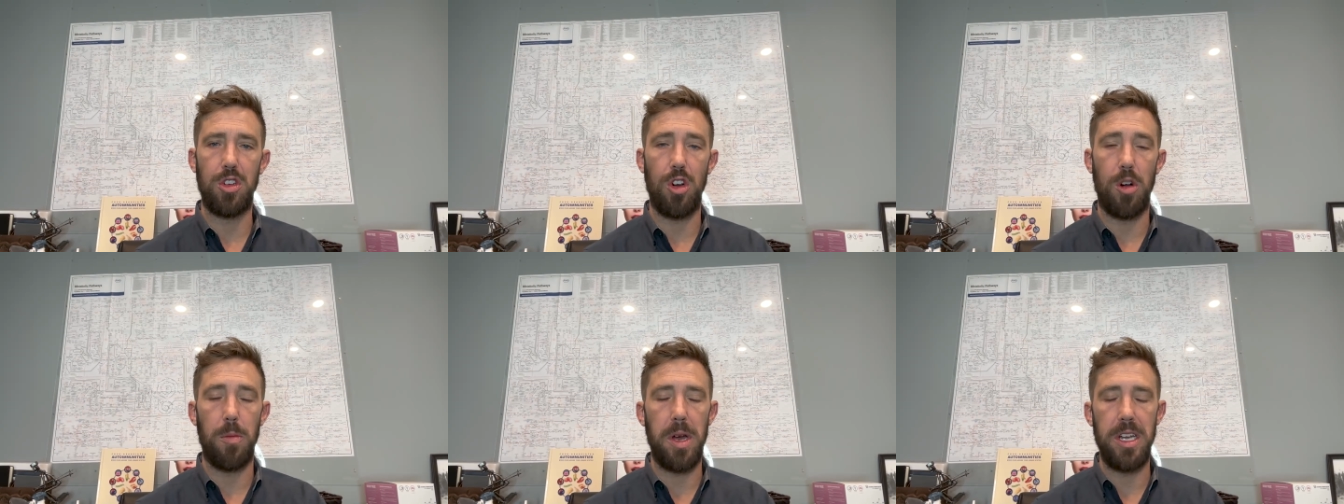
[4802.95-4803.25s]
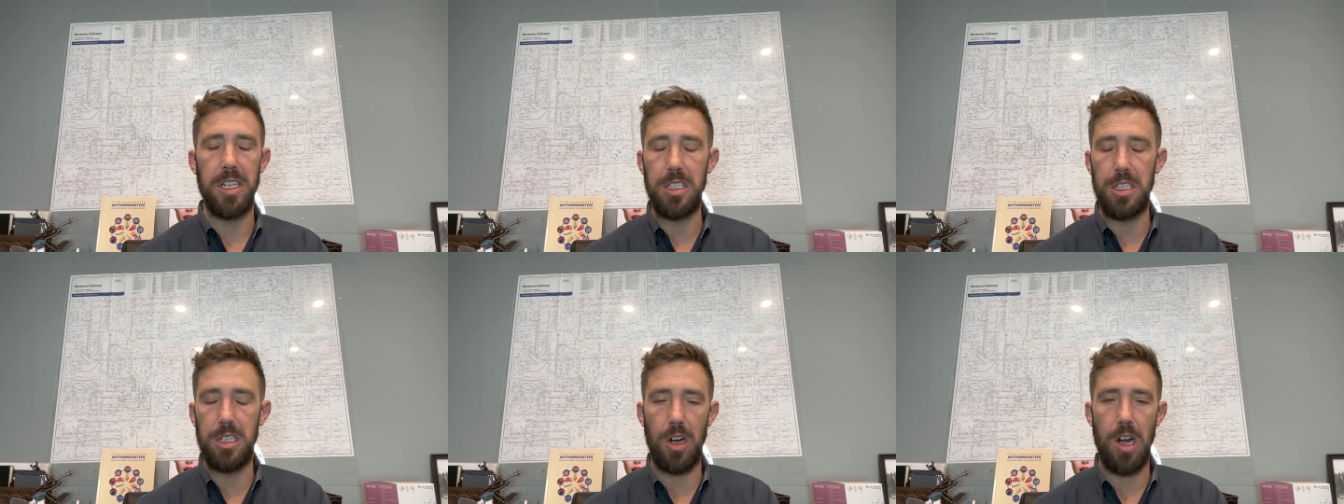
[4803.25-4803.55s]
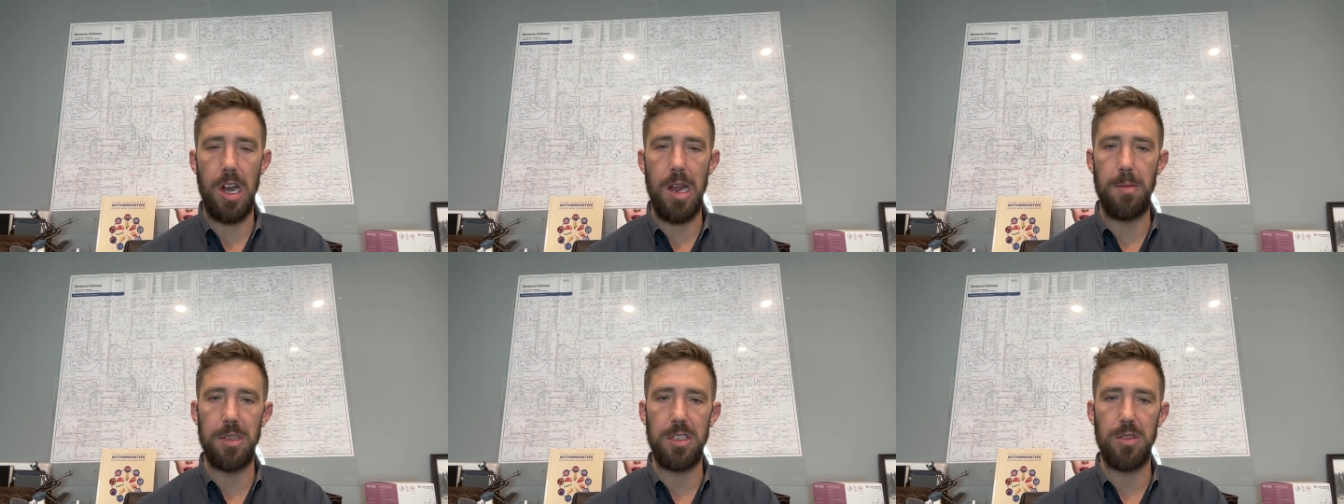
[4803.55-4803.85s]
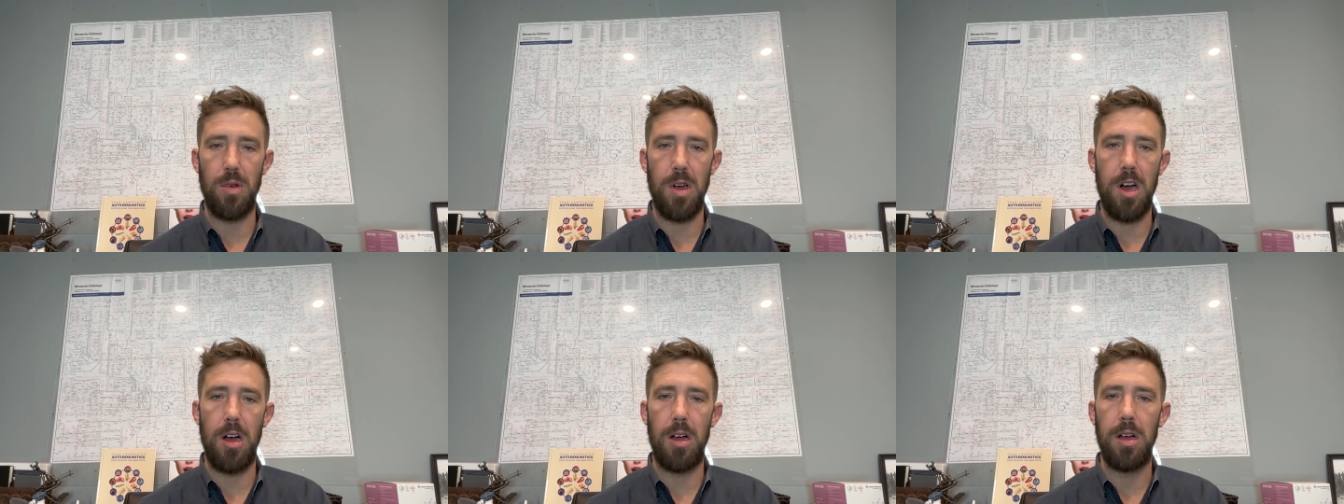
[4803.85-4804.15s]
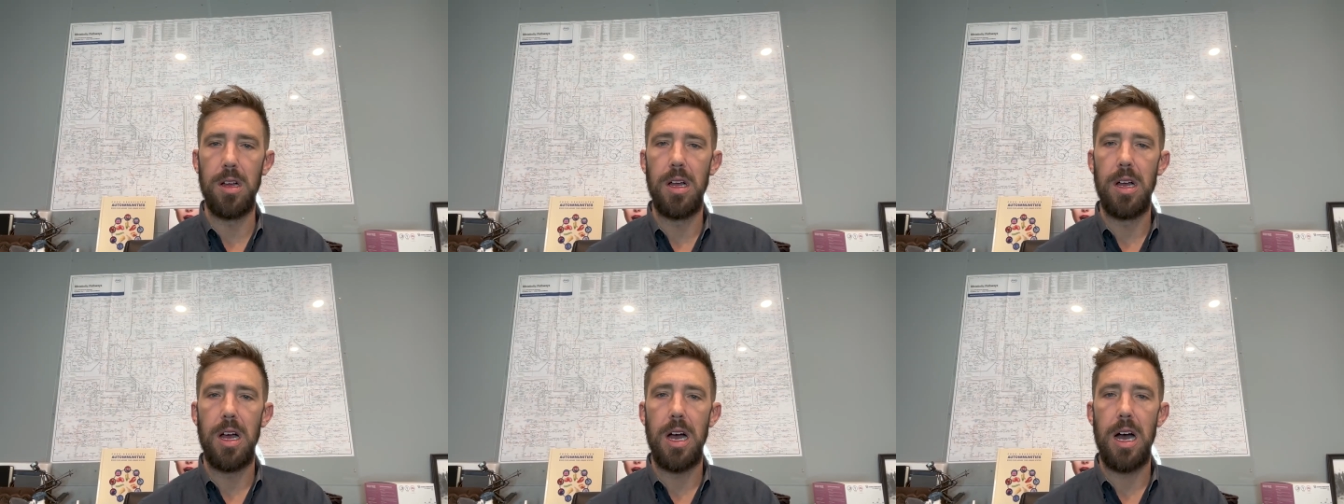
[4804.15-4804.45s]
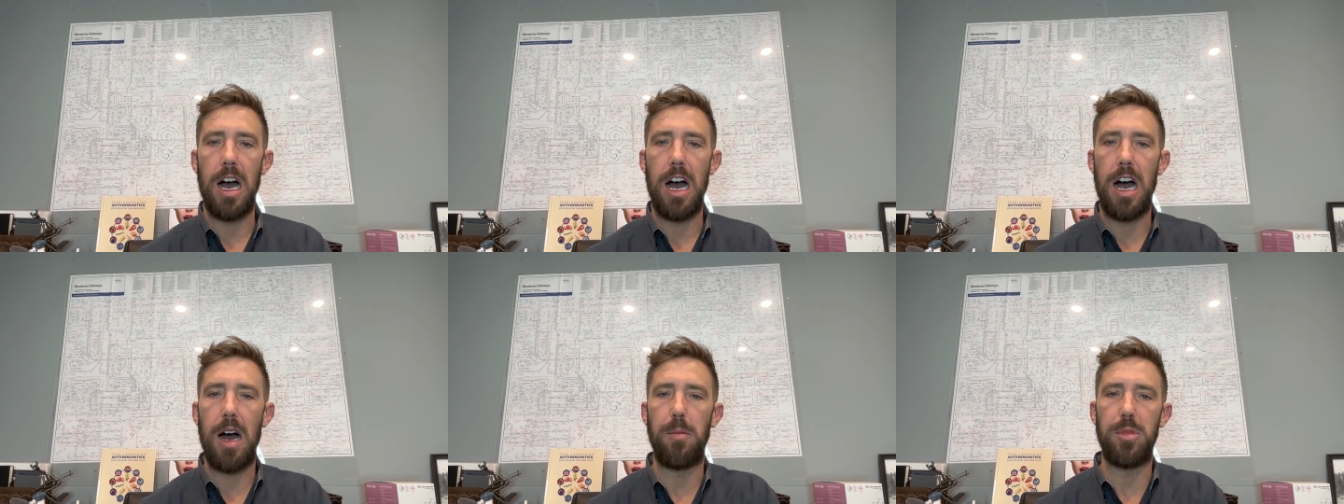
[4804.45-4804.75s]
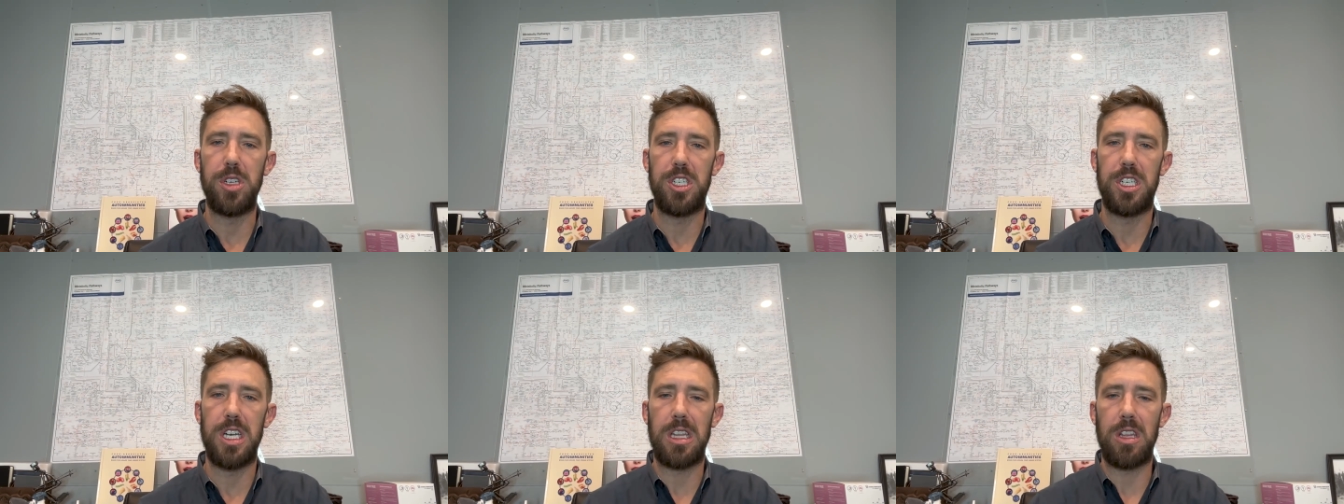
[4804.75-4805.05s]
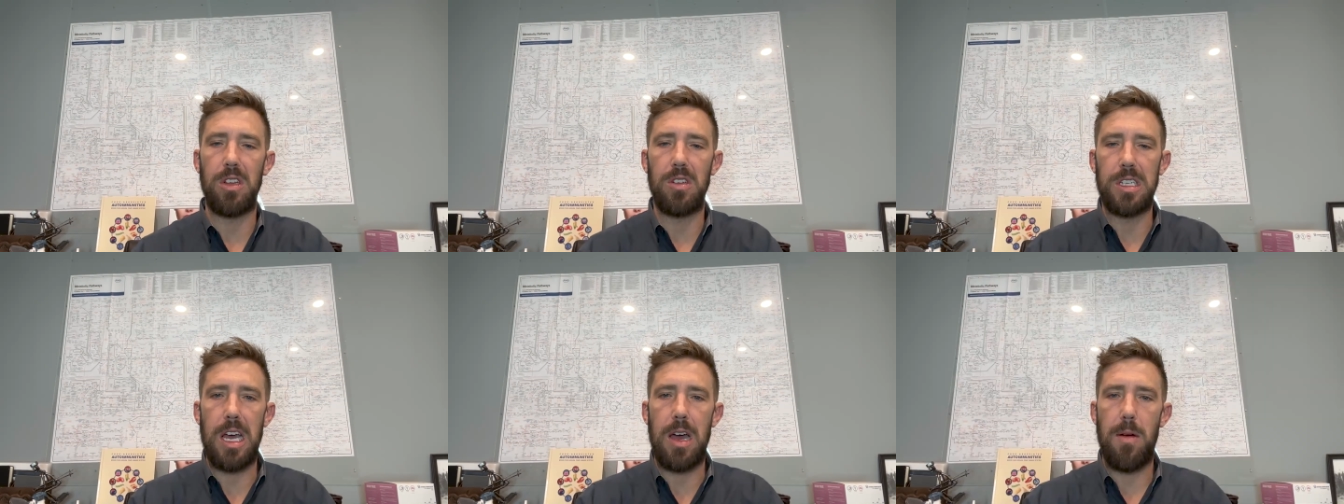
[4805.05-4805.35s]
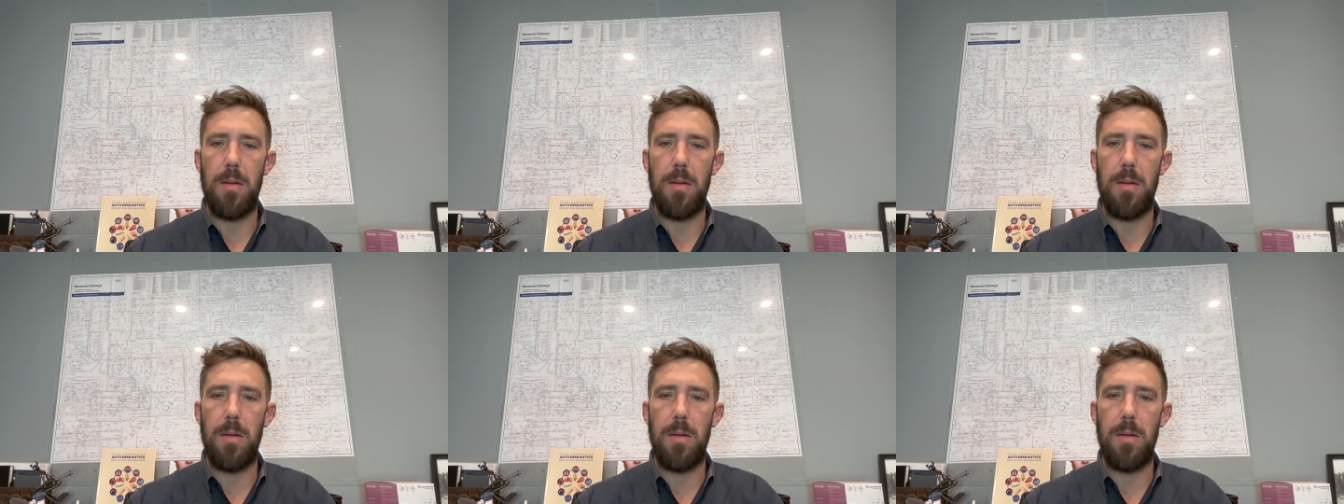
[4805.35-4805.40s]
or my Instagram as well. Um, but and check I'll those link out.